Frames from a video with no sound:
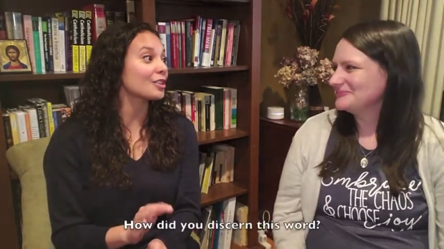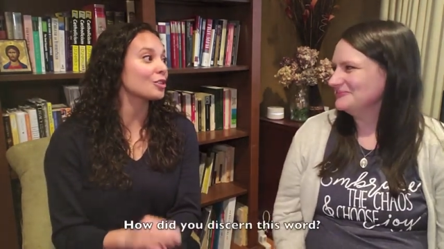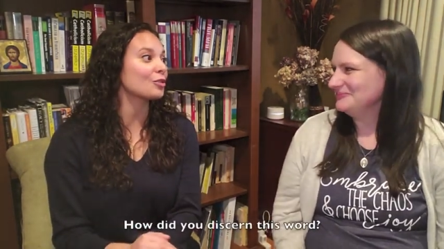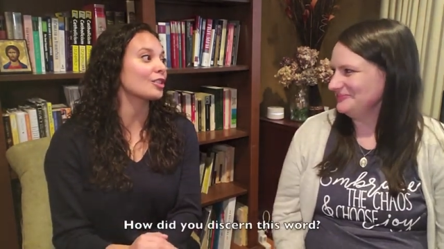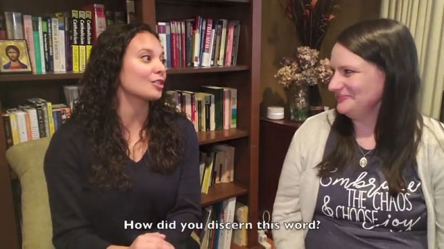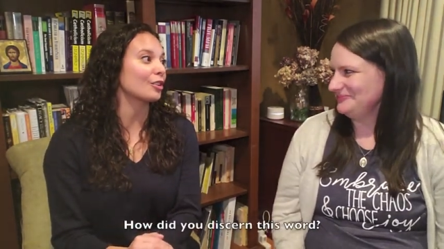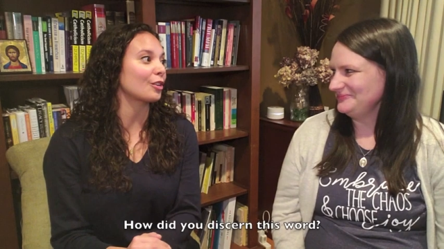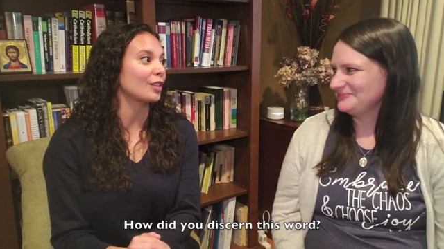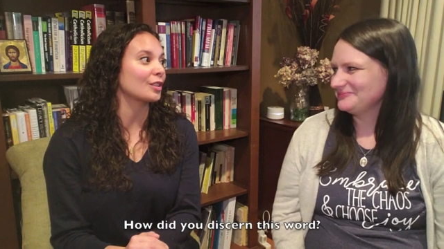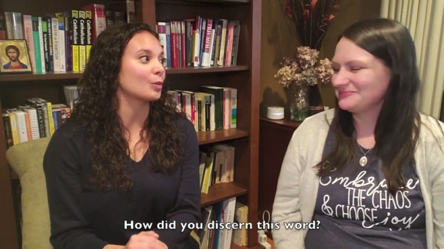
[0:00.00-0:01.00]
Speaker 1: did you
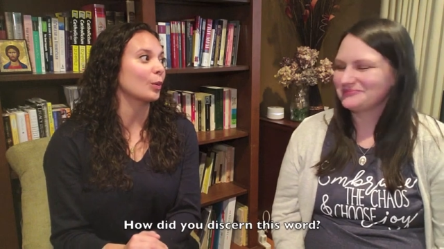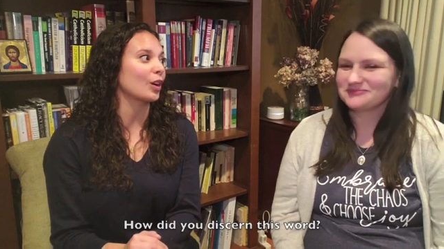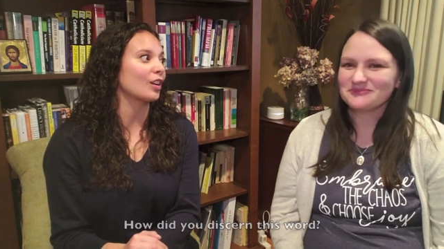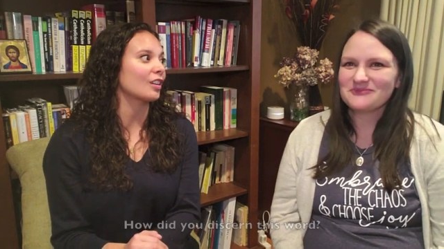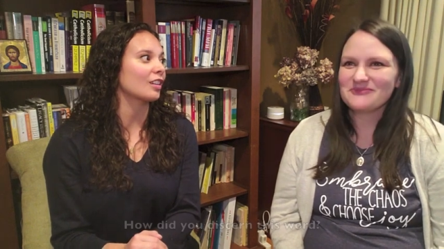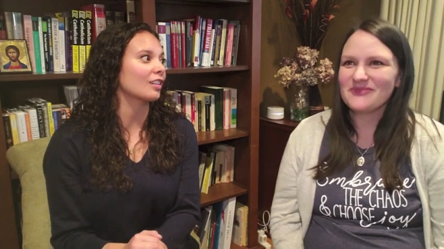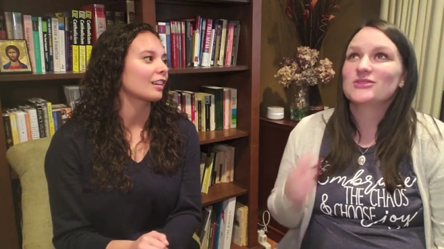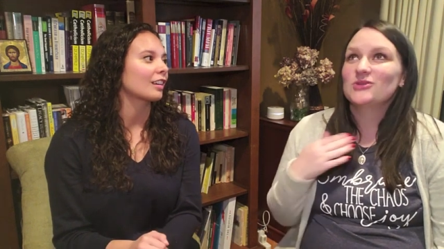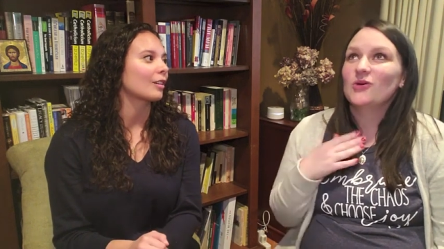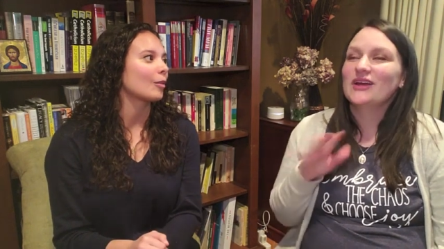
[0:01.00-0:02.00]
discern this word?
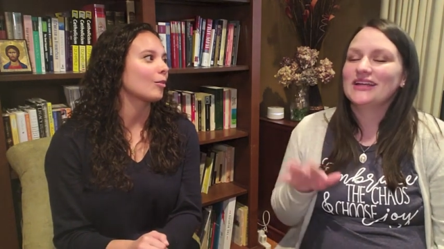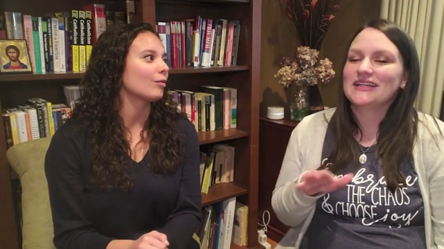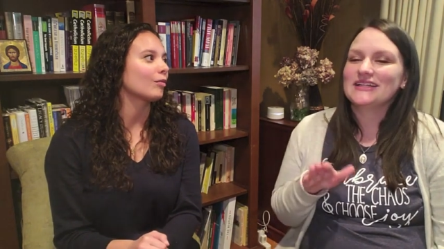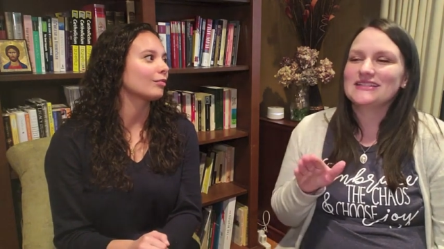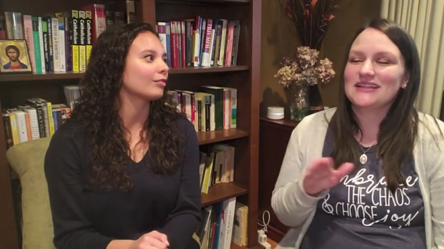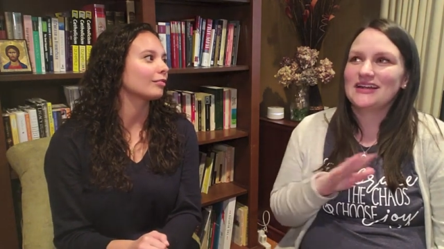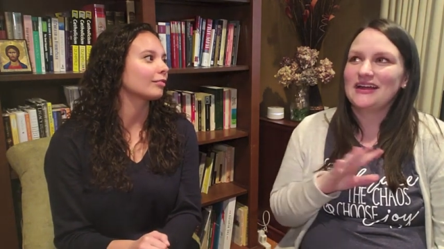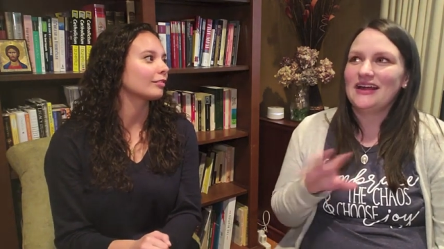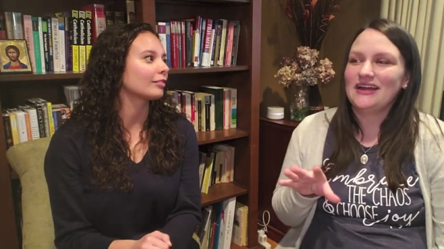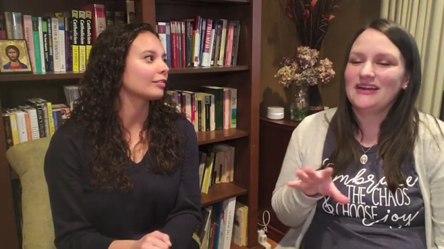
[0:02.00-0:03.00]
Speaker 2: So like I
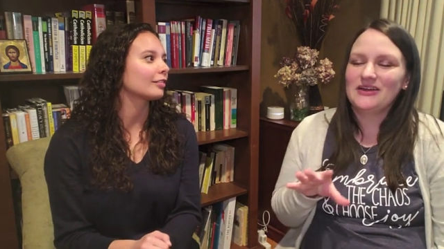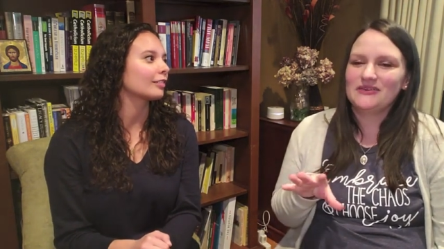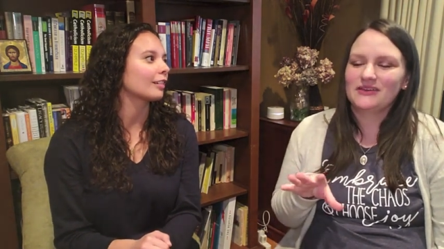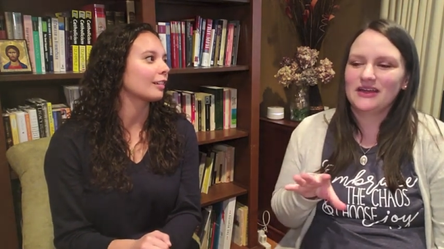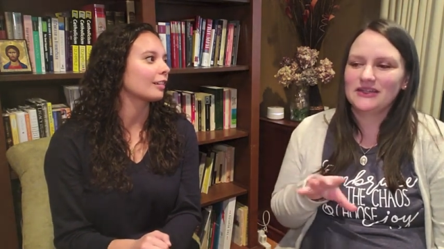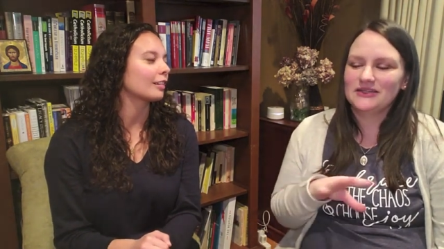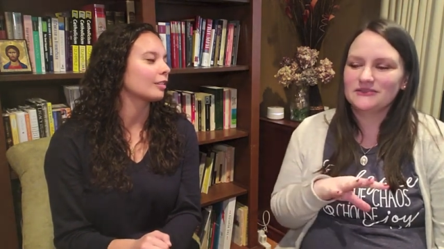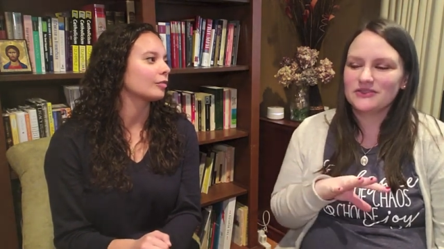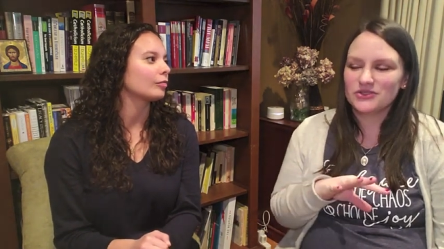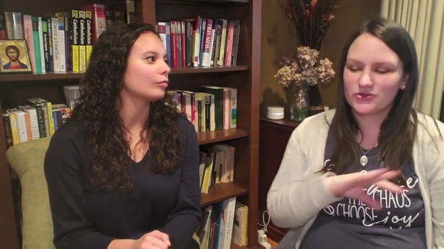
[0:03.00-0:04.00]
said, I have kind
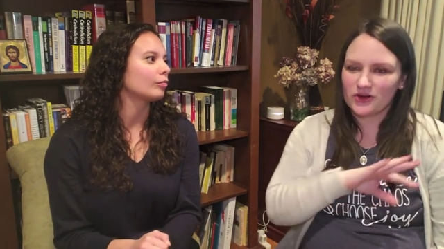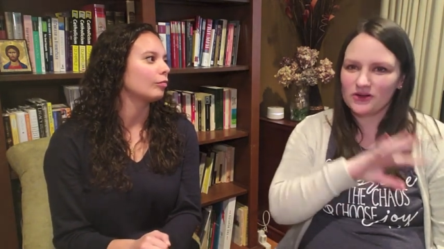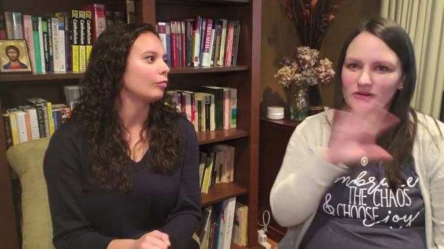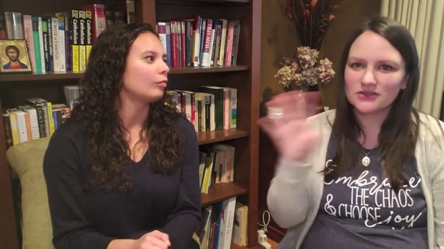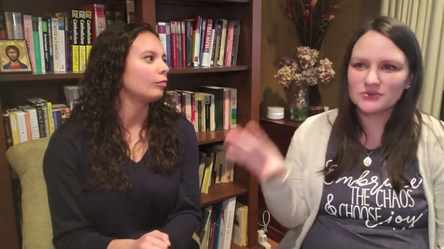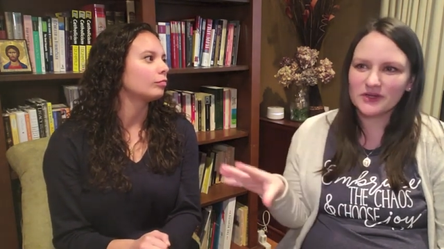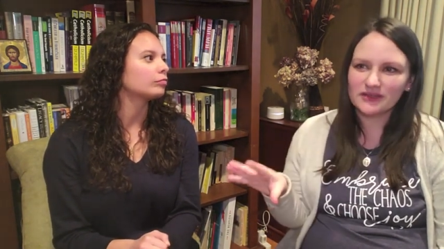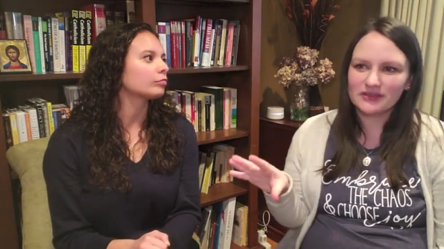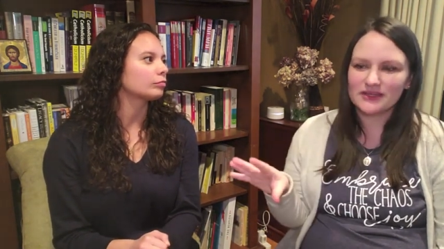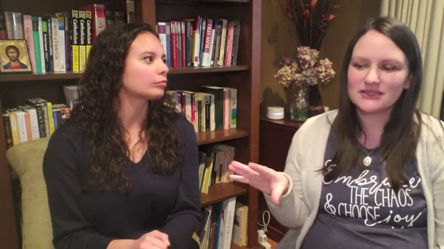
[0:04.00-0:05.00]
of struggled
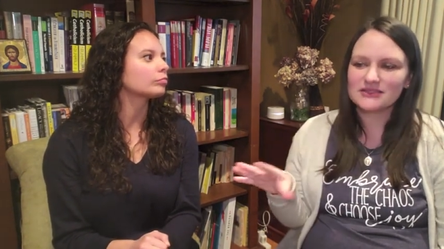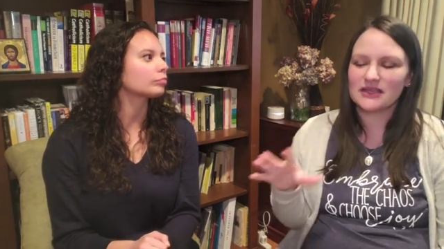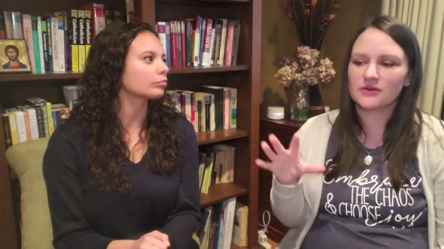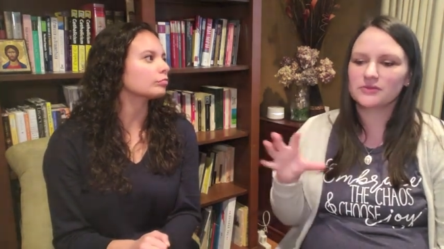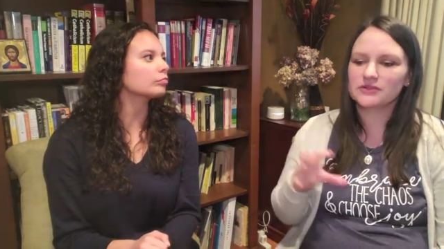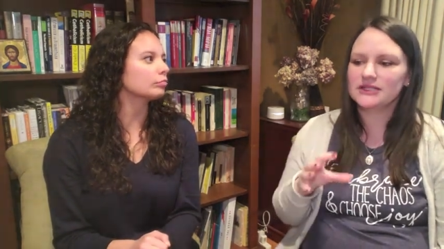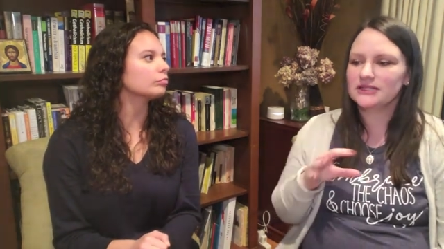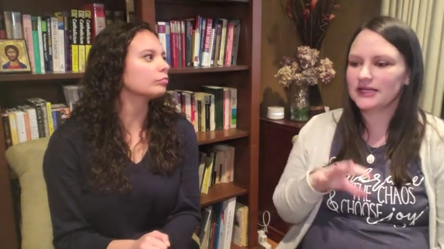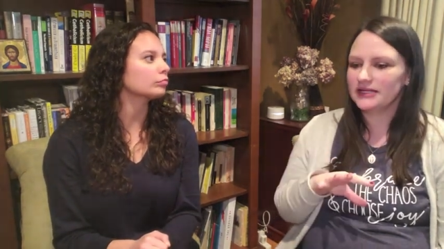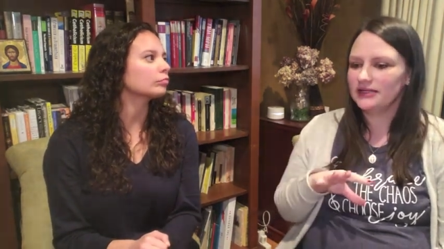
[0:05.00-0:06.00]
with this, like really
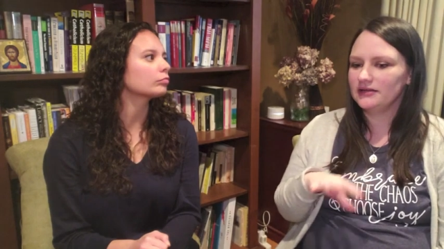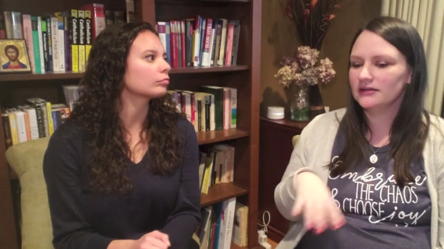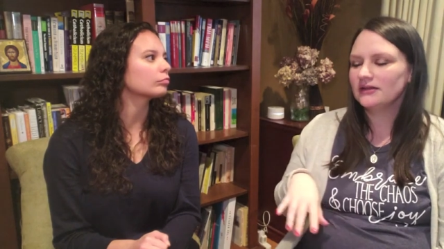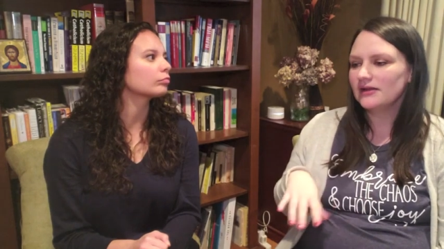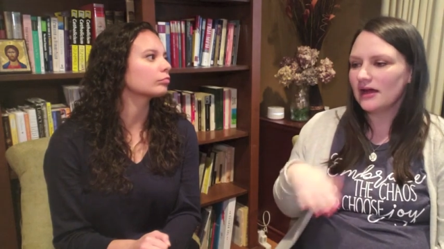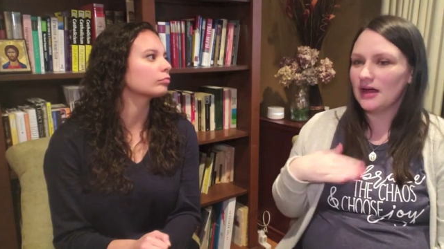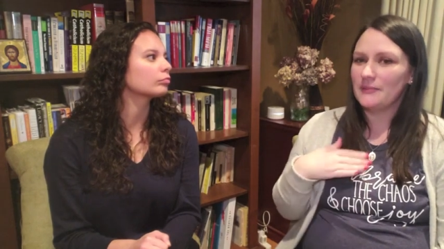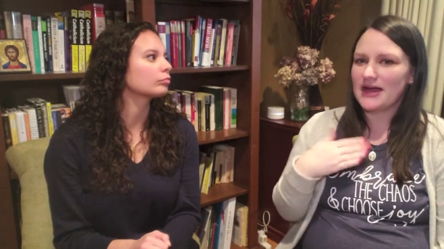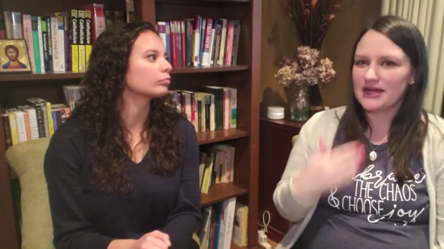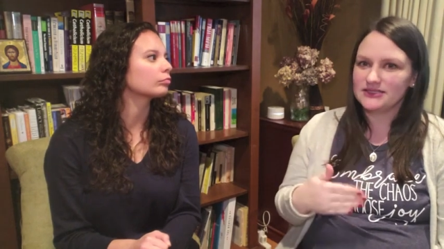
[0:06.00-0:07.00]
letting
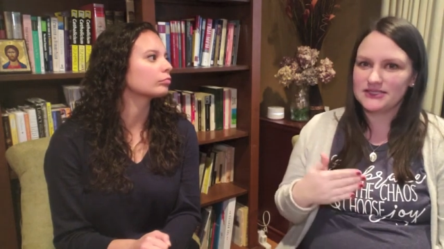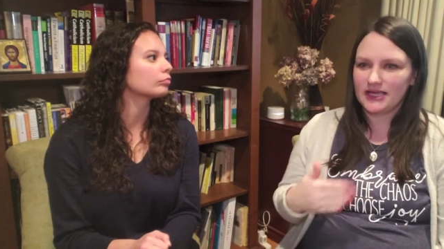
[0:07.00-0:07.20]
a bad